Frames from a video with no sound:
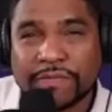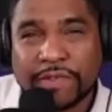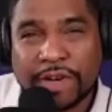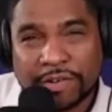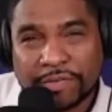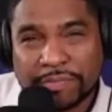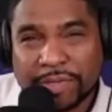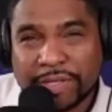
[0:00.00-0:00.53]

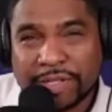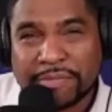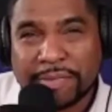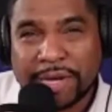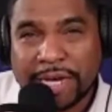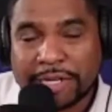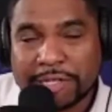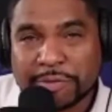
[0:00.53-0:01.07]
vulnerability
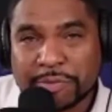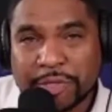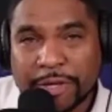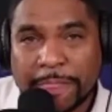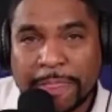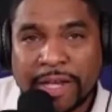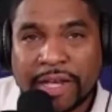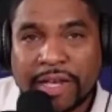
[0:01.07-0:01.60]

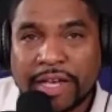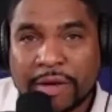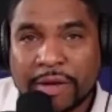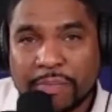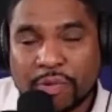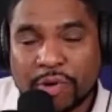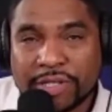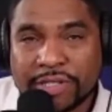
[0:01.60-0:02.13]
management,
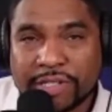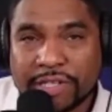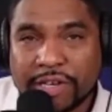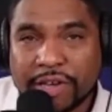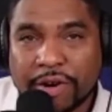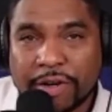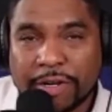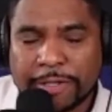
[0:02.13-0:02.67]
endpoint
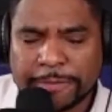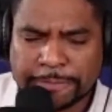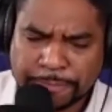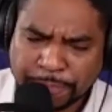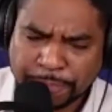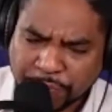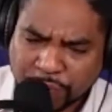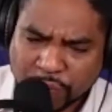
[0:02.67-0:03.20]
security,
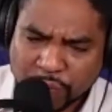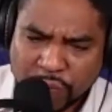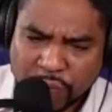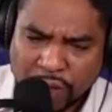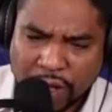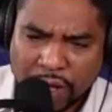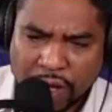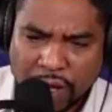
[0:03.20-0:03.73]

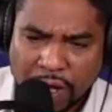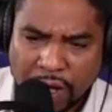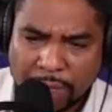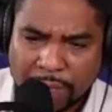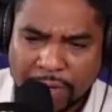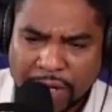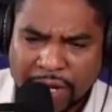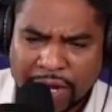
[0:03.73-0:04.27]

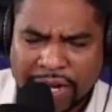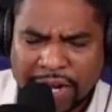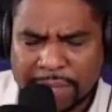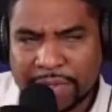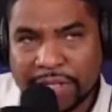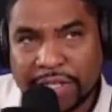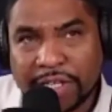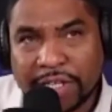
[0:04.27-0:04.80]
and I
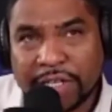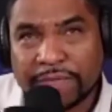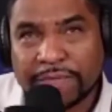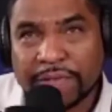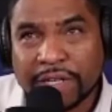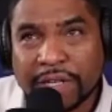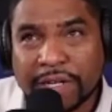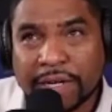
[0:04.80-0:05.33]
believe
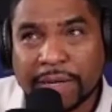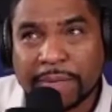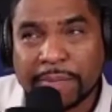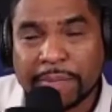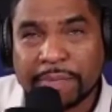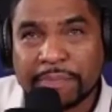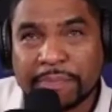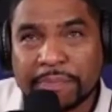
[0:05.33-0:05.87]

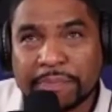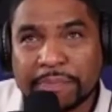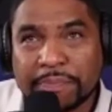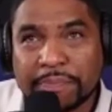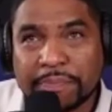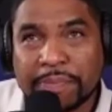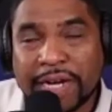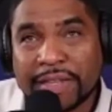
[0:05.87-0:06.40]

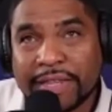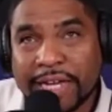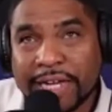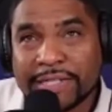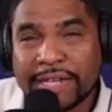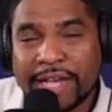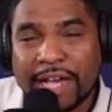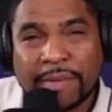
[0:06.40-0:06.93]
by
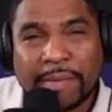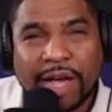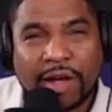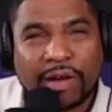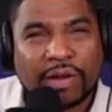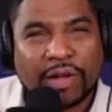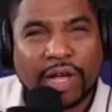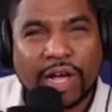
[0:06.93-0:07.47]
that time,
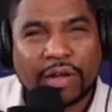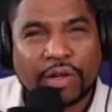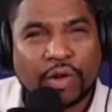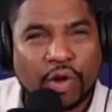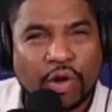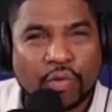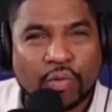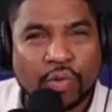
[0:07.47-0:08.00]
how
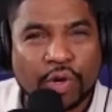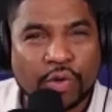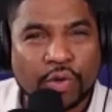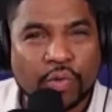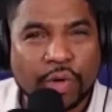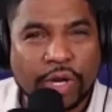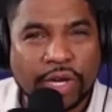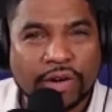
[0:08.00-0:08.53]
long were
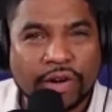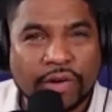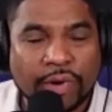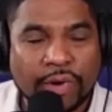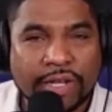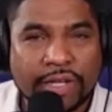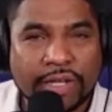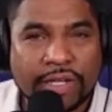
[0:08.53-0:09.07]
you in
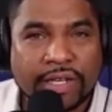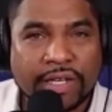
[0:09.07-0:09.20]
already?